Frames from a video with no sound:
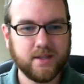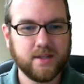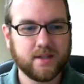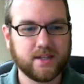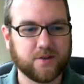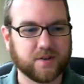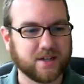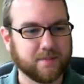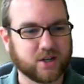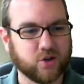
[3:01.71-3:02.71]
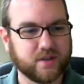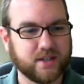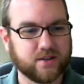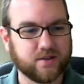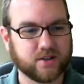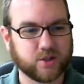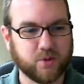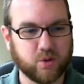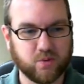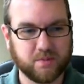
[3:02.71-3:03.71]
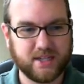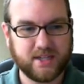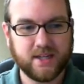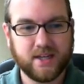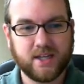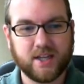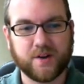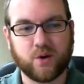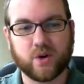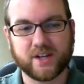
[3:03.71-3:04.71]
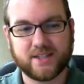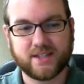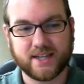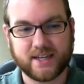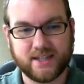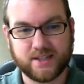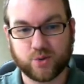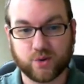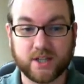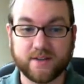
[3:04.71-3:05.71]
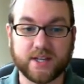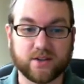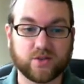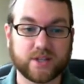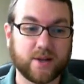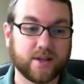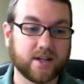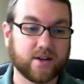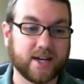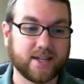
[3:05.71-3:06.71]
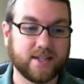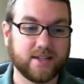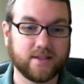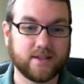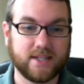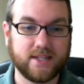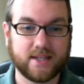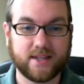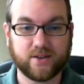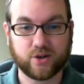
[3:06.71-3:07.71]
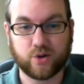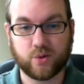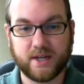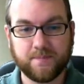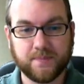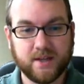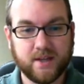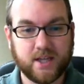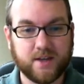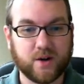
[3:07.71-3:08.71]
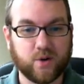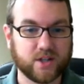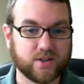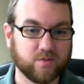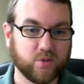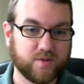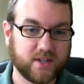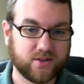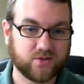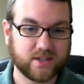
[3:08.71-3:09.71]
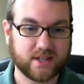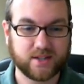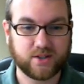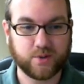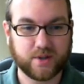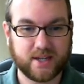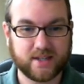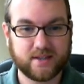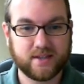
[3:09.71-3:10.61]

Now if I come back over here, there's MobileMe. If I wanted to take it or any of the others out of there, I can hit delete and they'll go away. If I wanted to remove Tetris, I could do that.